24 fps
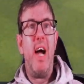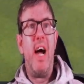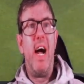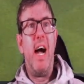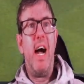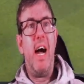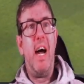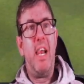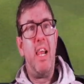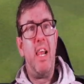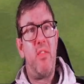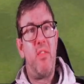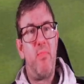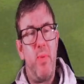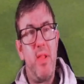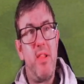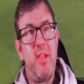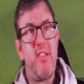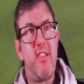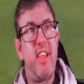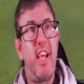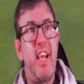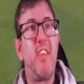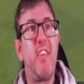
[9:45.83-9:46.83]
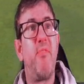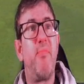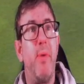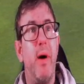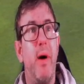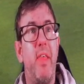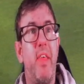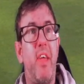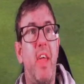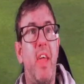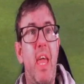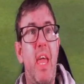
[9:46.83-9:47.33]
And it's been saved
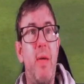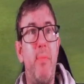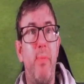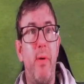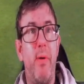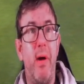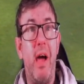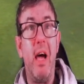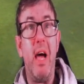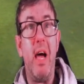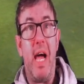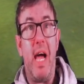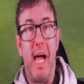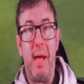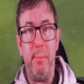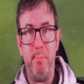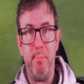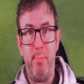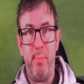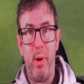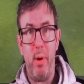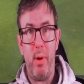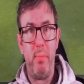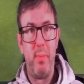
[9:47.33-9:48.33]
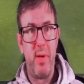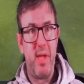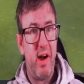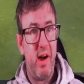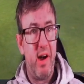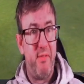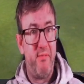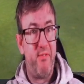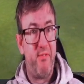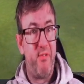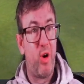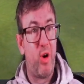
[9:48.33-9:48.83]
by the keeper and put
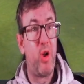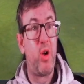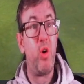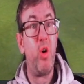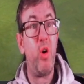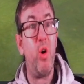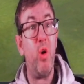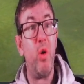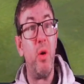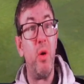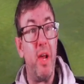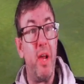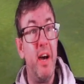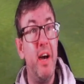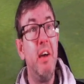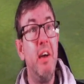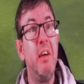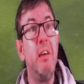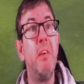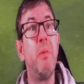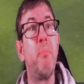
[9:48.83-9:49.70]
behind for a corner.